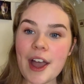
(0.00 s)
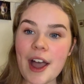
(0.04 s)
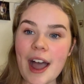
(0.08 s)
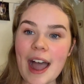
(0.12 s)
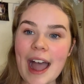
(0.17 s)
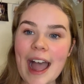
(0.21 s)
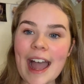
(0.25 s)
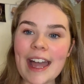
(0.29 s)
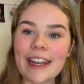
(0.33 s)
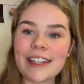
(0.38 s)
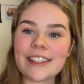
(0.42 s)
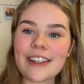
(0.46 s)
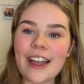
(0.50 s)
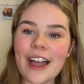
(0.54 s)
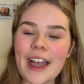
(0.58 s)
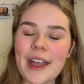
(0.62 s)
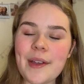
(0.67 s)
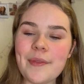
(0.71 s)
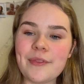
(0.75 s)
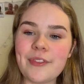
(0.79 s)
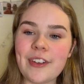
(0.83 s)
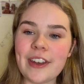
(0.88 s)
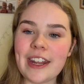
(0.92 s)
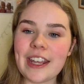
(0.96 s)
And
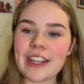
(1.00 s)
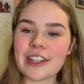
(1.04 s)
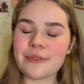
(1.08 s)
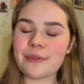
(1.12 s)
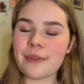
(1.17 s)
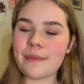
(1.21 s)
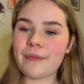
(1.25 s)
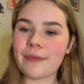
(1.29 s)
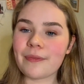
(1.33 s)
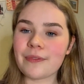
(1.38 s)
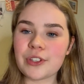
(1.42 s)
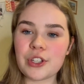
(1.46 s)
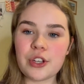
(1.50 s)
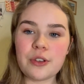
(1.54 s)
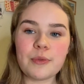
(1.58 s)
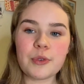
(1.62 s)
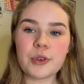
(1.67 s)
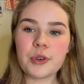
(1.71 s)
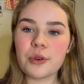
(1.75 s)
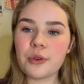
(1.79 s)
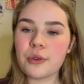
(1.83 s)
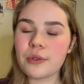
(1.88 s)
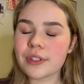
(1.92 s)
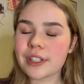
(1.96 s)
I am finished with
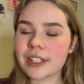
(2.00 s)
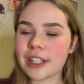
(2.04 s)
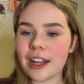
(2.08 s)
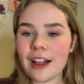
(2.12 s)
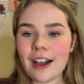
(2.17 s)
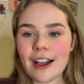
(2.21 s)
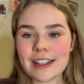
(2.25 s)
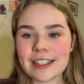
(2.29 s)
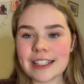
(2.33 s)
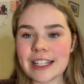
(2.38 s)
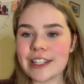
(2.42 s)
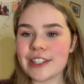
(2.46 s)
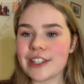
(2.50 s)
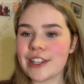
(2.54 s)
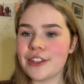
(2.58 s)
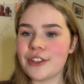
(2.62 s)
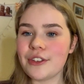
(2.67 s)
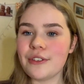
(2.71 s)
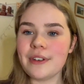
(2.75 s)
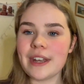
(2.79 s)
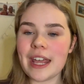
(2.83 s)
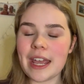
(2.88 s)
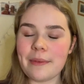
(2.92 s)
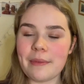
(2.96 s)
Zoom calls, classes,
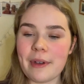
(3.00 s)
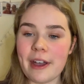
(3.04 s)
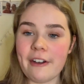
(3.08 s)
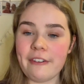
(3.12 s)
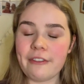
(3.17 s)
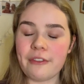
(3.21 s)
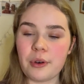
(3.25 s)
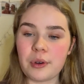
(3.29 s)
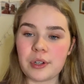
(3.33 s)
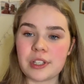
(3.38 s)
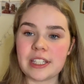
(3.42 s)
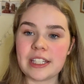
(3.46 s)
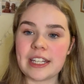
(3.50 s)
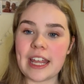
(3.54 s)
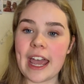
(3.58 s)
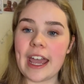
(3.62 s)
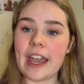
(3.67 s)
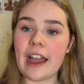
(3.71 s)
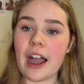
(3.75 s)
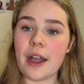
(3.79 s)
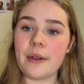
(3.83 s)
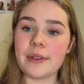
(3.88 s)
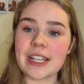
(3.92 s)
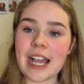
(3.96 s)
you name it for
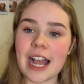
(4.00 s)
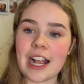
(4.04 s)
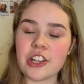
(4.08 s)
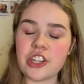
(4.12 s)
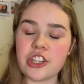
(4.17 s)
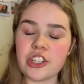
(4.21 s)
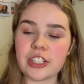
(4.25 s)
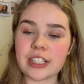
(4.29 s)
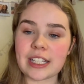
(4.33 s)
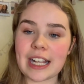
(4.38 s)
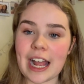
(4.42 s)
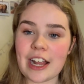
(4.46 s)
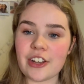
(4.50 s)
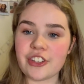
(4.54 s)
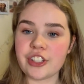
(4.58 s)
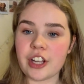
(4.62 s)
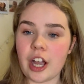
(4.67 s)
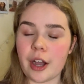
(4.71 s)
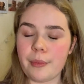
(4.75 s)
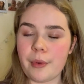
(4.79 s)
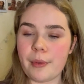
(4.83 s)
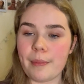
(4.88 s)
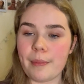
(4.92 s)
today. I was actually just catching up with